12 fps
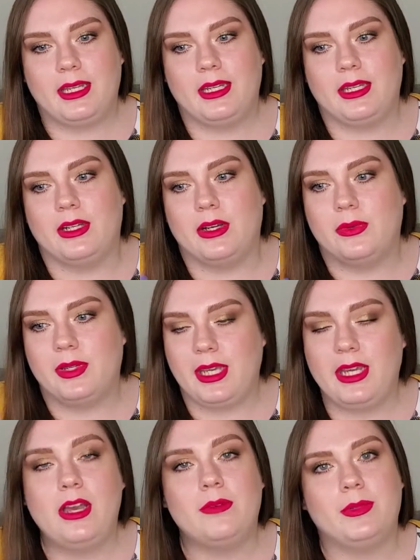
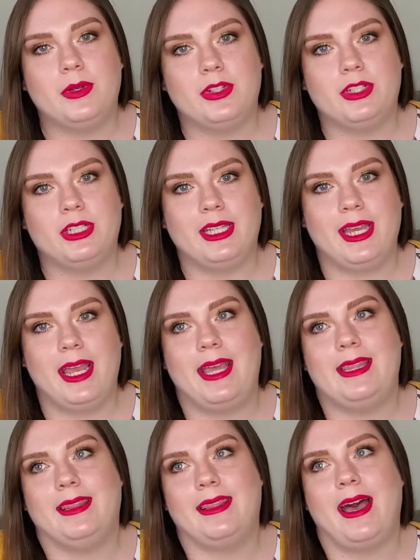eat emotionally,
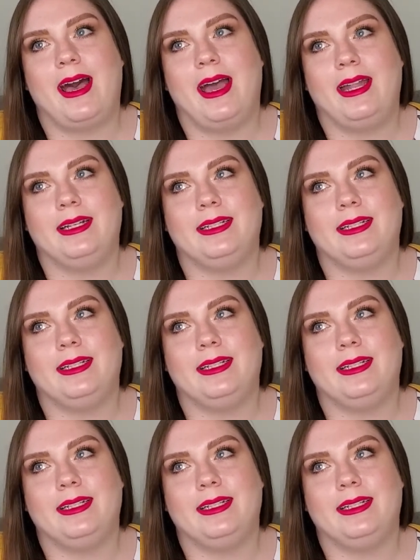and that